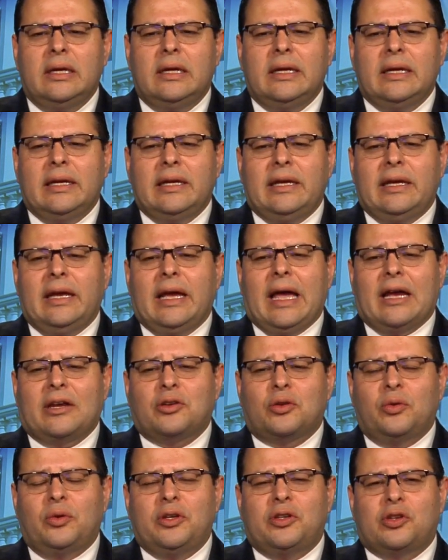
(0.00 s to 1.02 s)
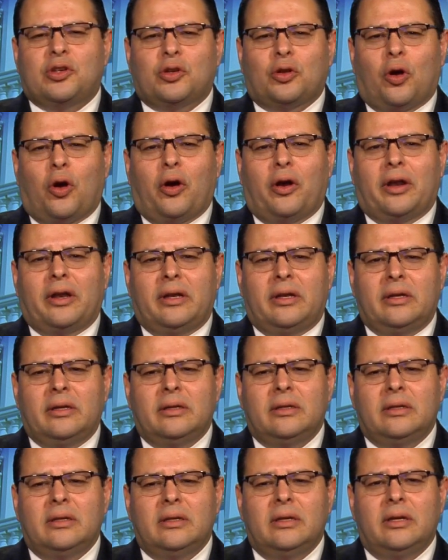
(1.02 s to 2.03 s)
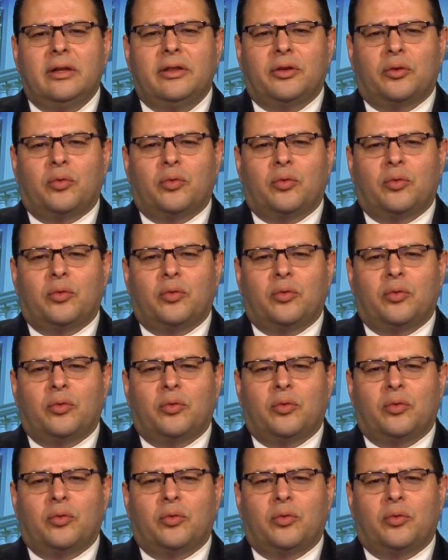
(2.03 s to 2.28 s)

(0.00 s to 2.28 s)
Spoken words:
he actually started the